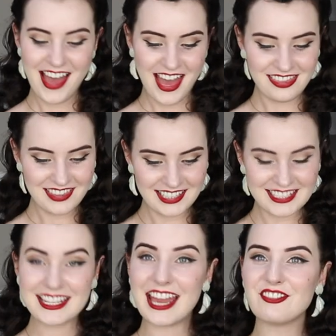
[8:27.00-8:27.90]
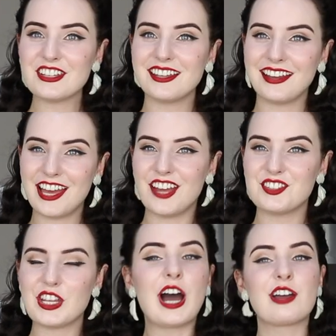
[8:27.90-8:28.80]
And that is everything I have
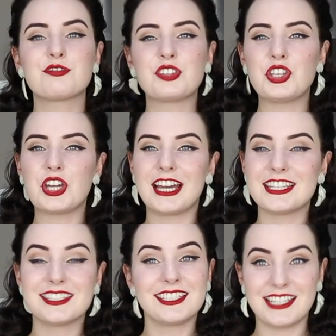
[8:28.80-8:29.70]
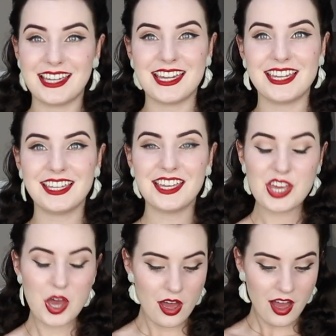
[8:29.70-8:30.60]
time for you guys today.
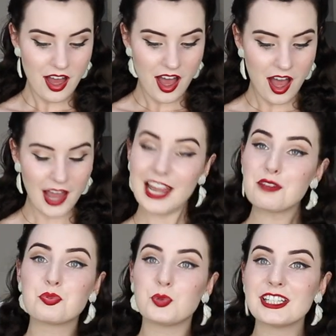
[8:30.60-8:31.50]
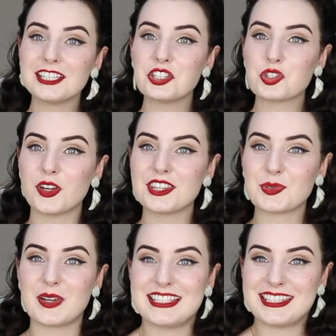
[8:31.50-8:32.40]
I have really enjoyed this
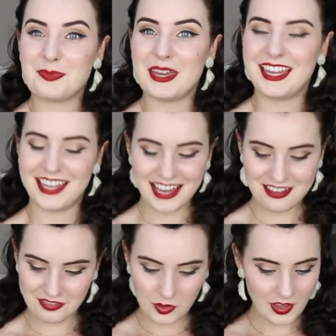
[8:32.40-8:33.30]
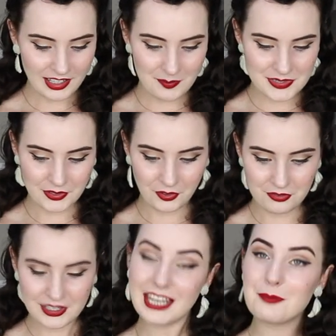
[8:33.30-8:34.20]
recipe. I feel like I'm sort
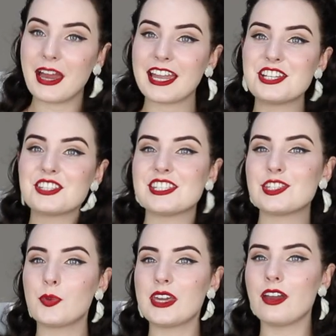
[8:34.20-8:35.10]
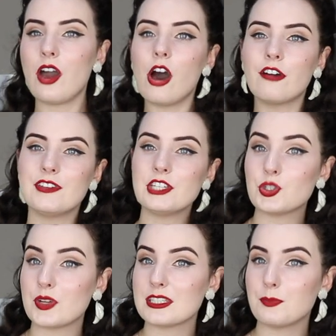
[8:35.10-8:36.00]
of getting back into the swing of vintage
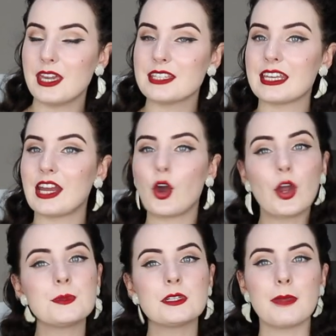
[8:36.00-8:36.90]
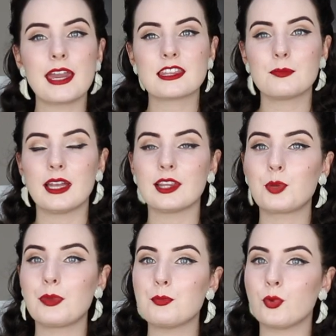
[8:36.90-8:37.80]
recipes and I hope to make them a
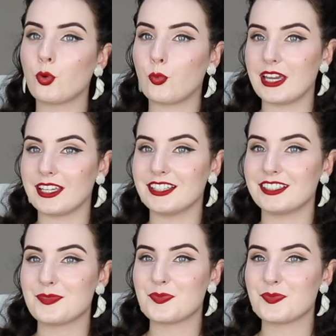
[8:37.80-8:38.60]
little bit more regular.